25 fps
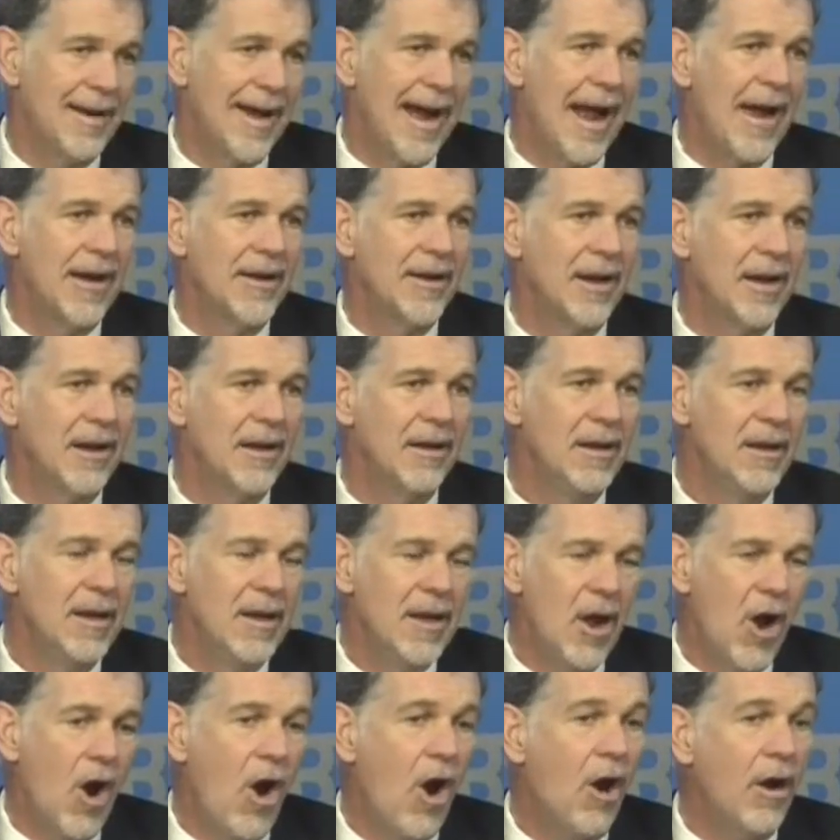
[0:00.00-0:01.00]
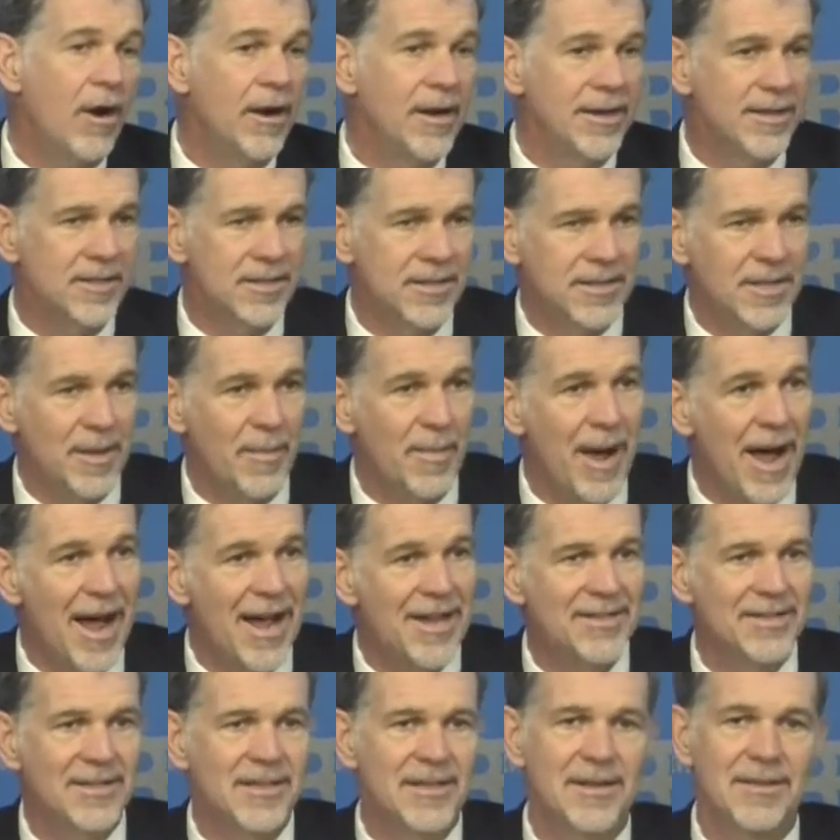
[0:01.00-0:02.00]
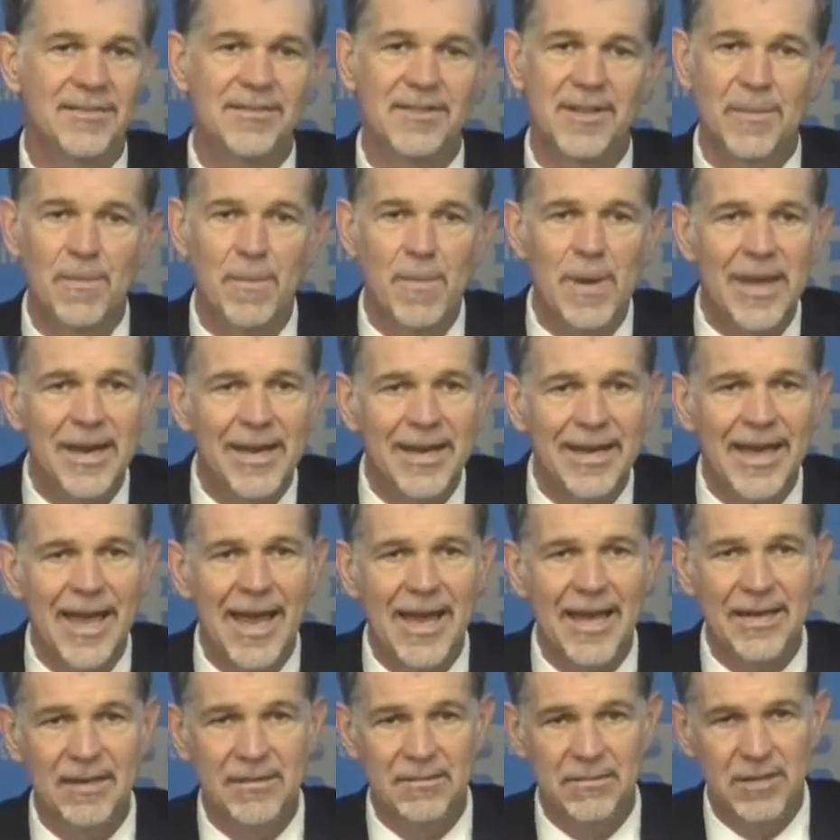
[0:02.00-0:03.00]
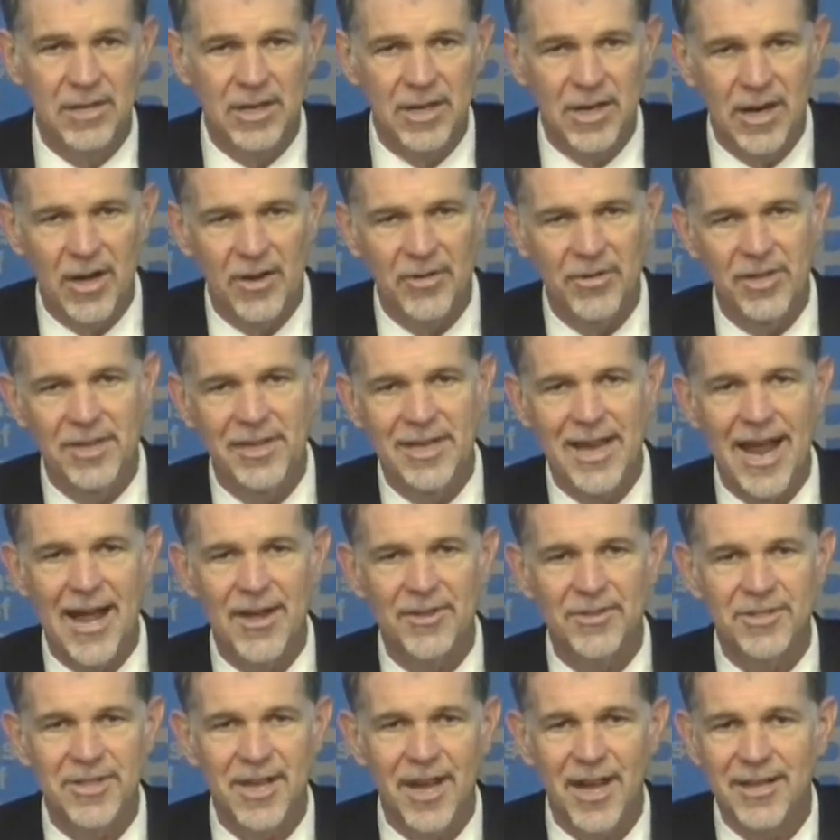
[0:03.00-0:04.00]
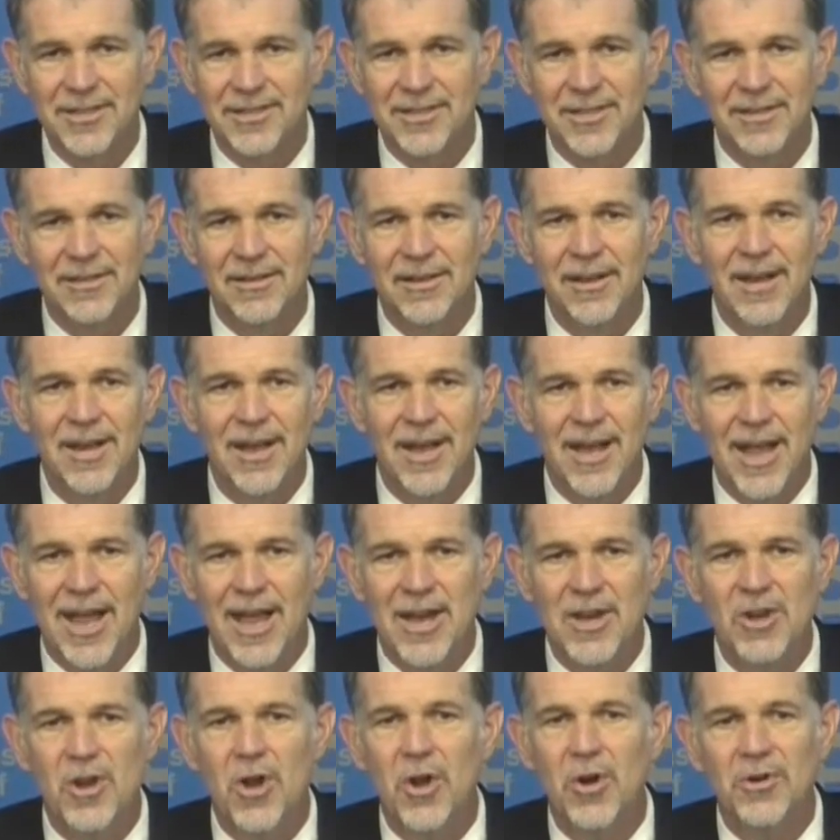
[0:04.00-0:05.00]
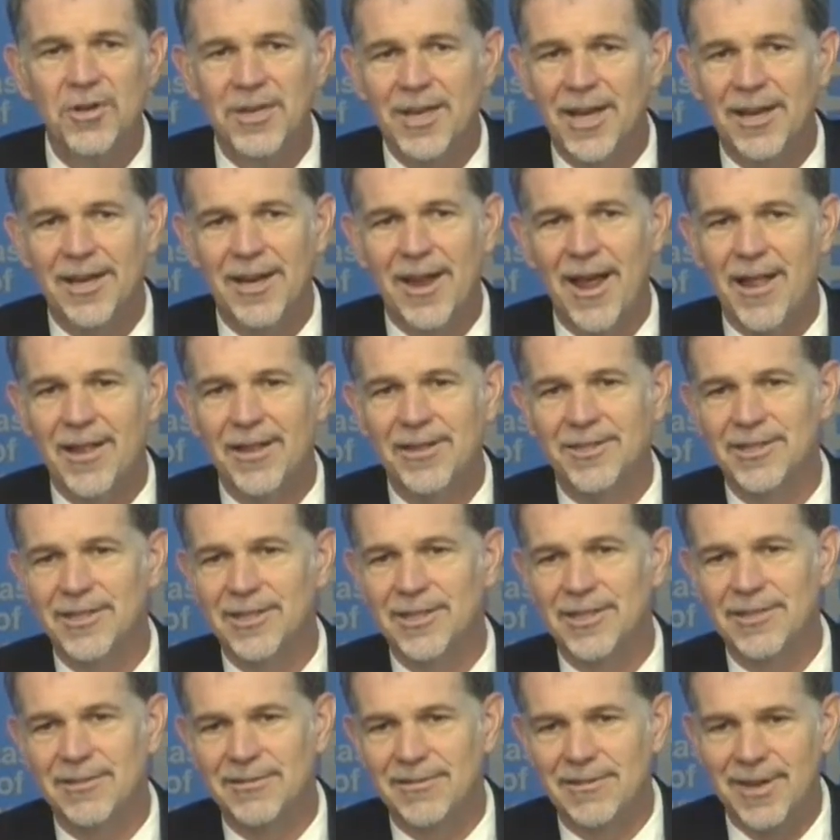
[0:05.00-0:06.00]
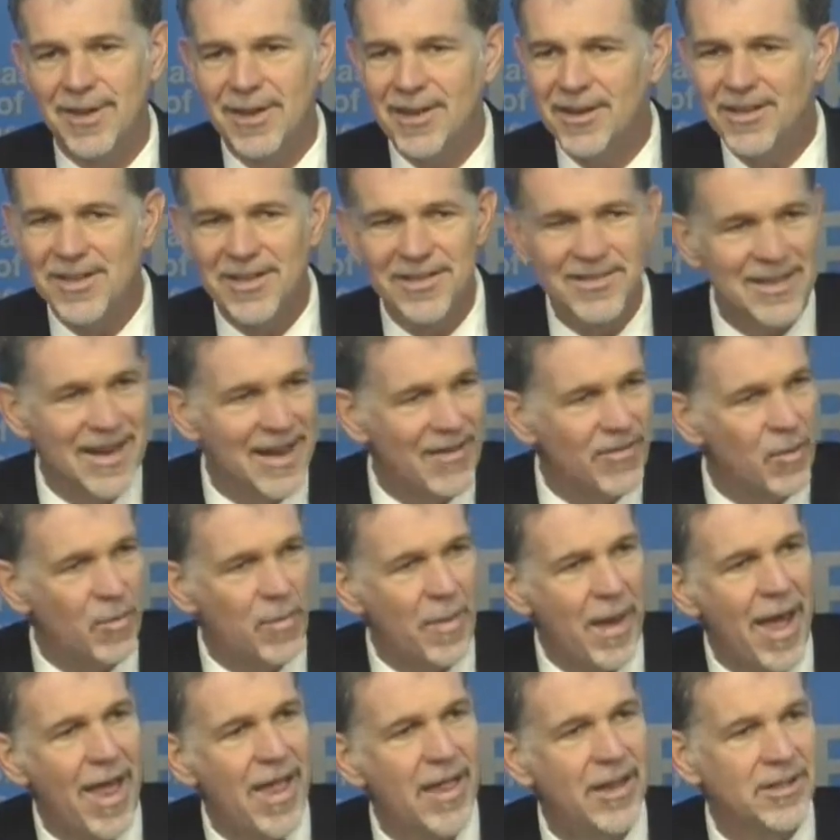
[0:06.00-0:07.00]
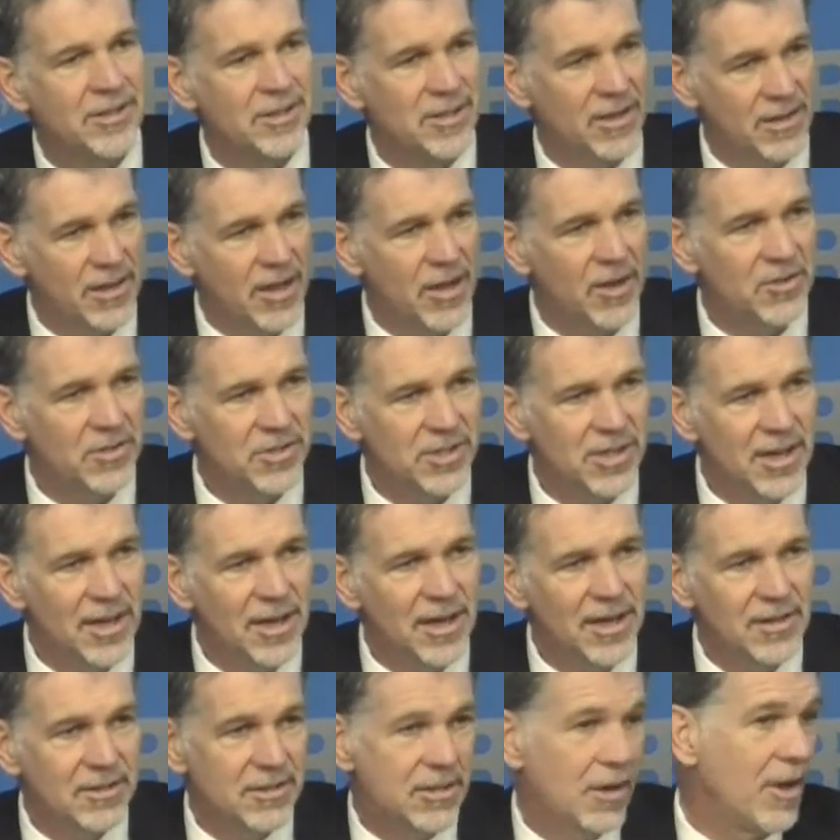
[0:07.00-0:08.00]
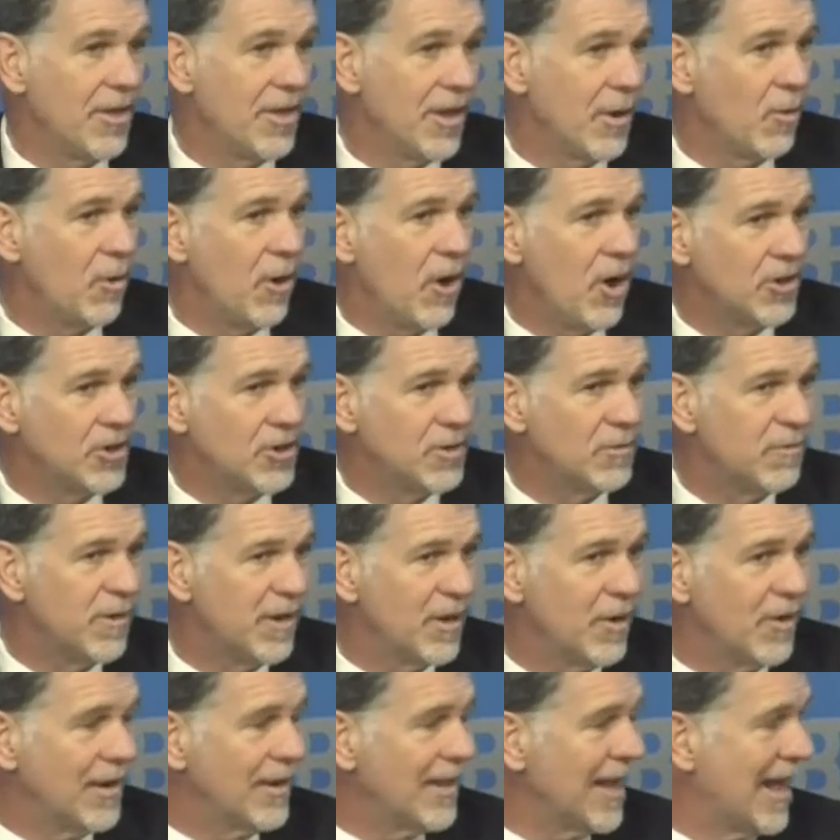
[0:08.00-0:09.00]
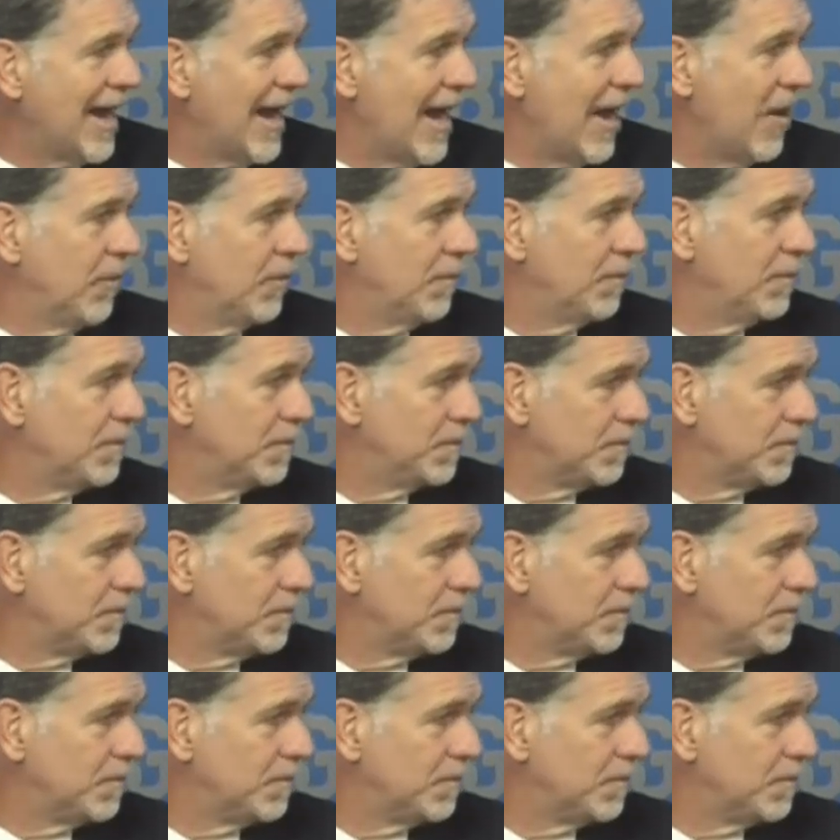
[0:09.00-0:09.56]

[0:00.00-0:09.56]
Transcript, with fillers: you know, how to harness the positives and mitigate, you know, the downsides. And, and no technology, you know, doesn't have a balance of those. So I think we're all just figuring that out.